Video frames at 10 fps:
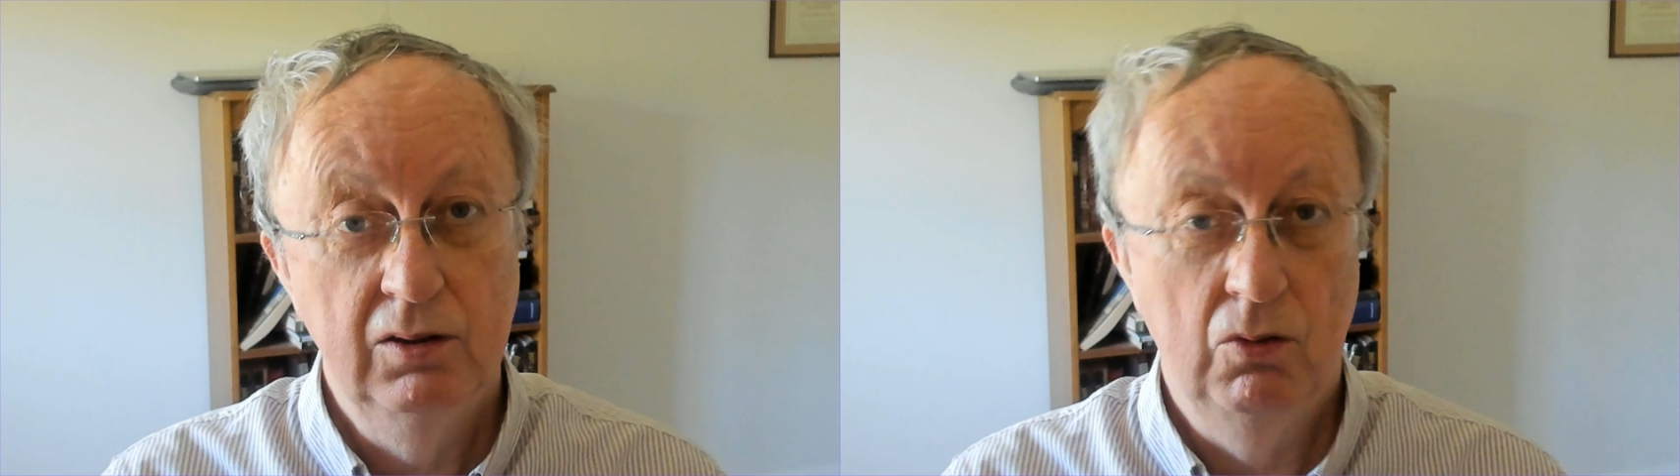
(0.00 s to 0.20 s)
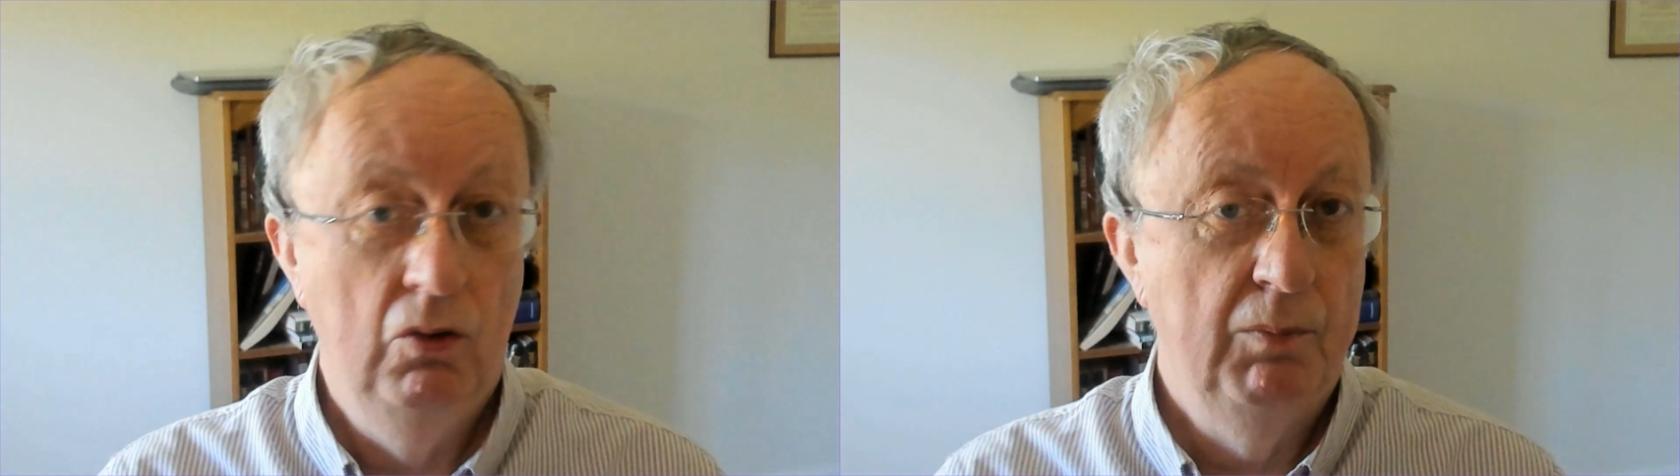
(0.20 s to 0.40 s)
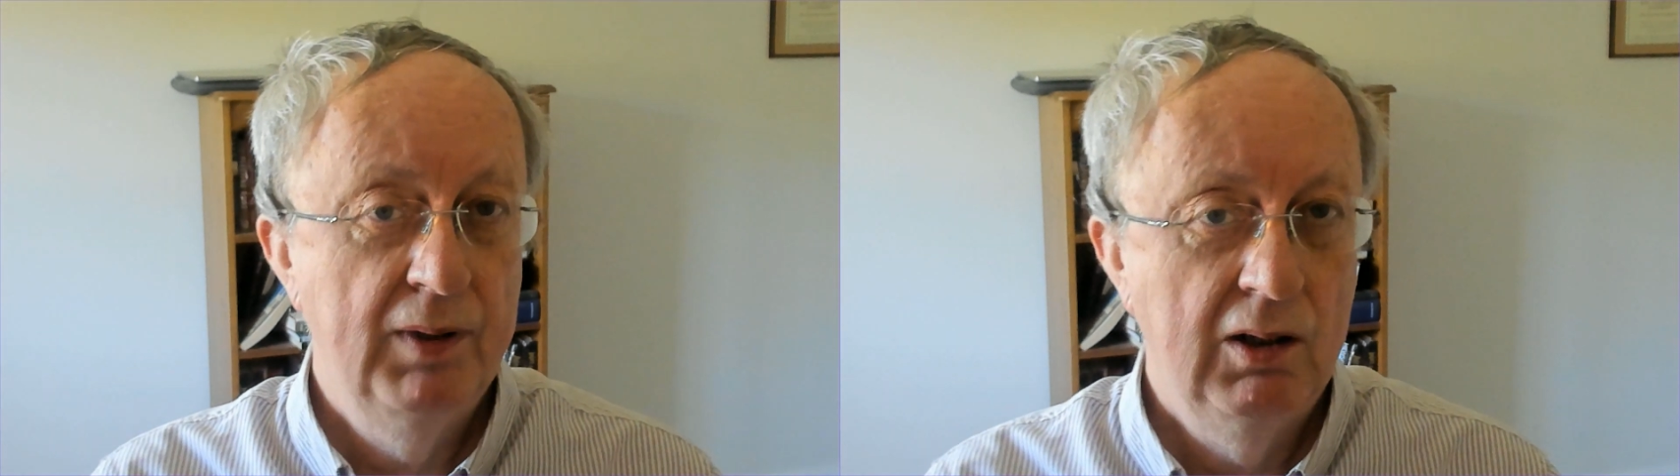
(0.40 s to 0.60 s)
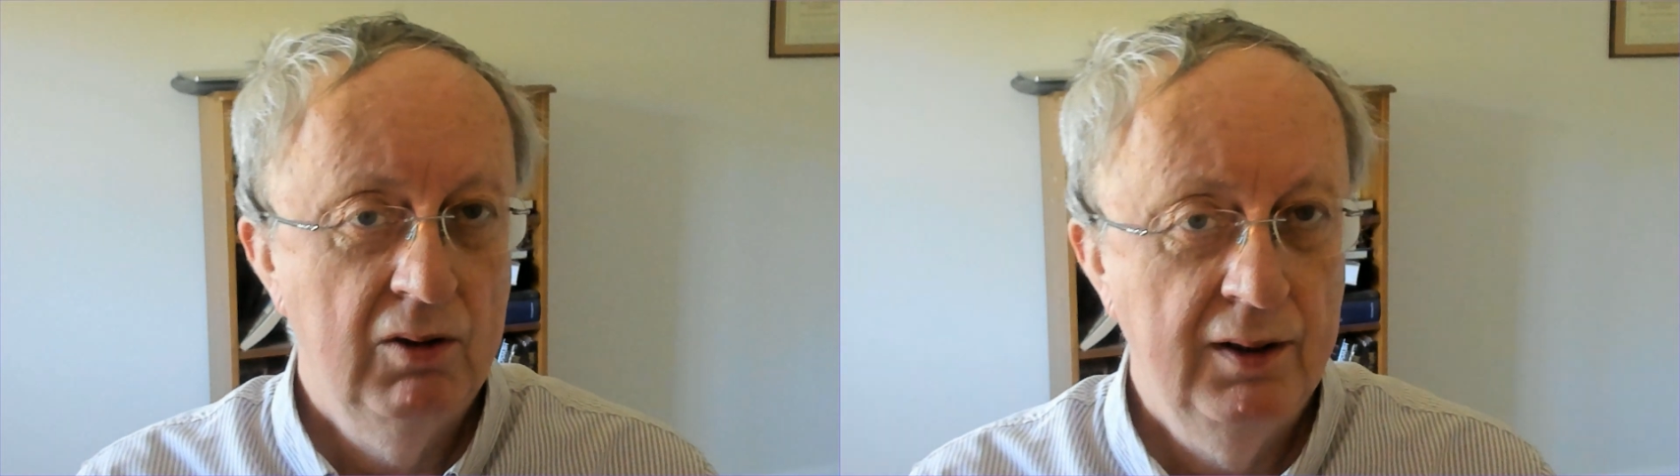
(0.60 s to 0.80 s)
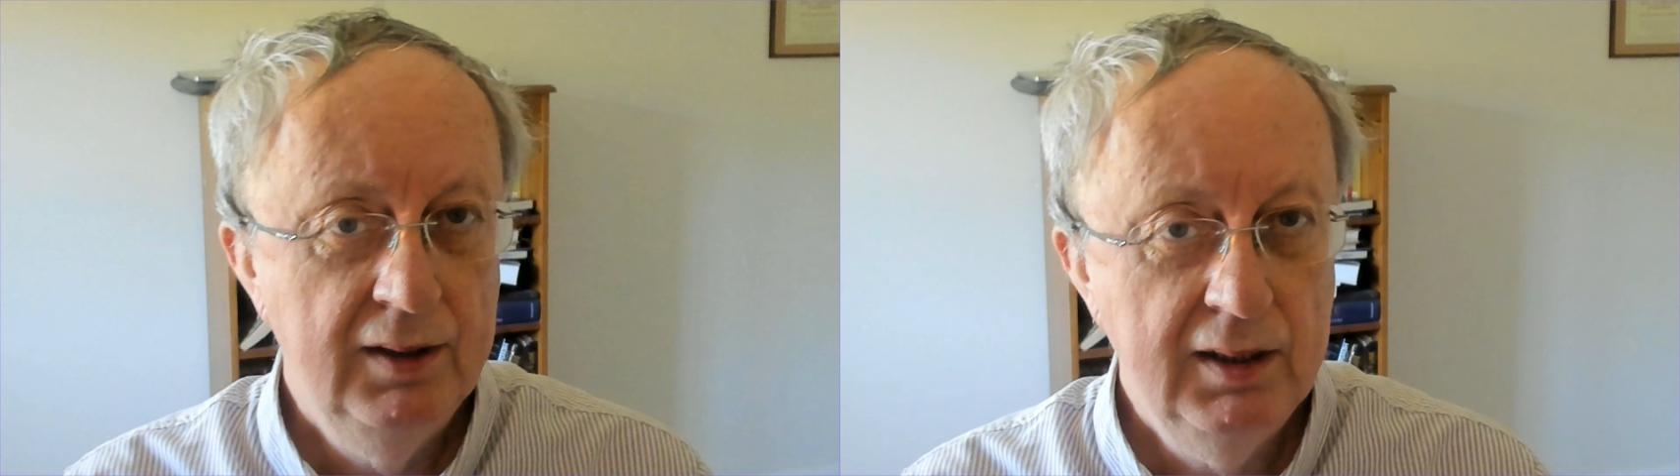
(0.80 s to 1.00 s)
all the power
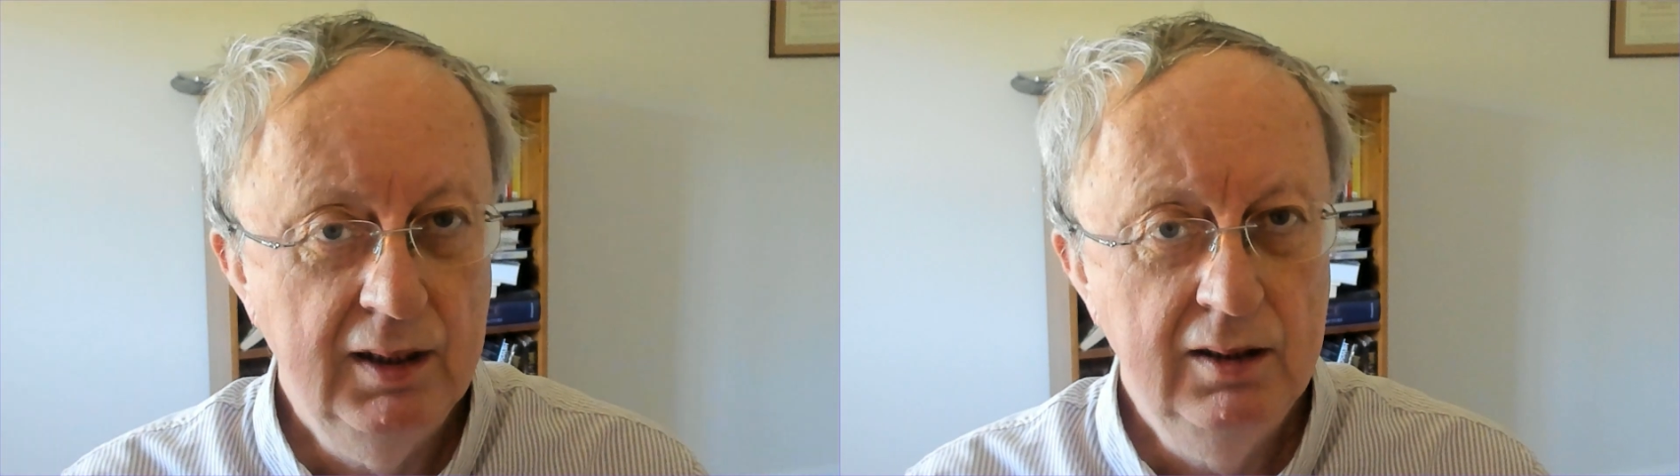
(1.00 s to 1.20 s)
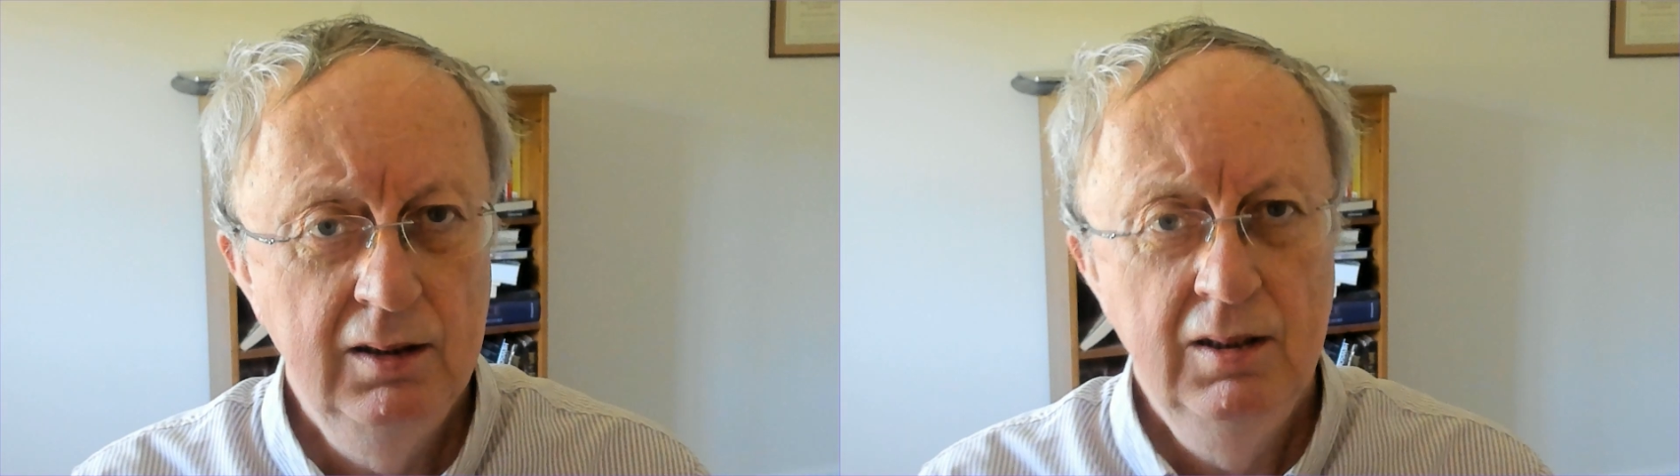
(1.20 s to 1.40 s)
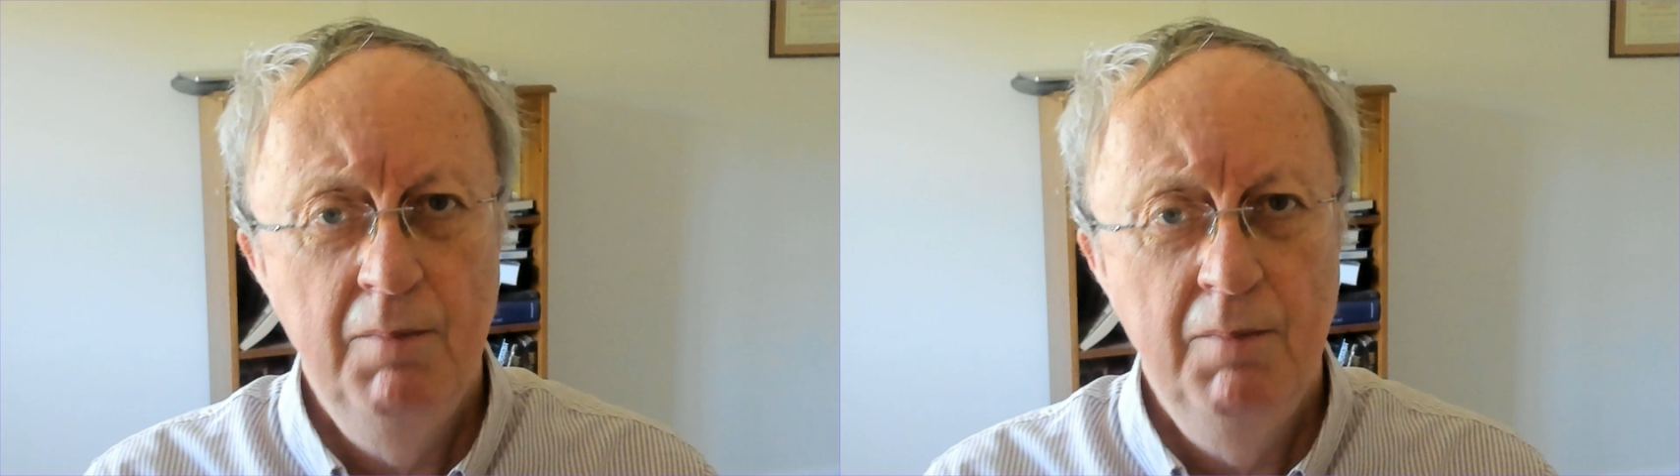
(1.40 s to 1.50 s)
I need,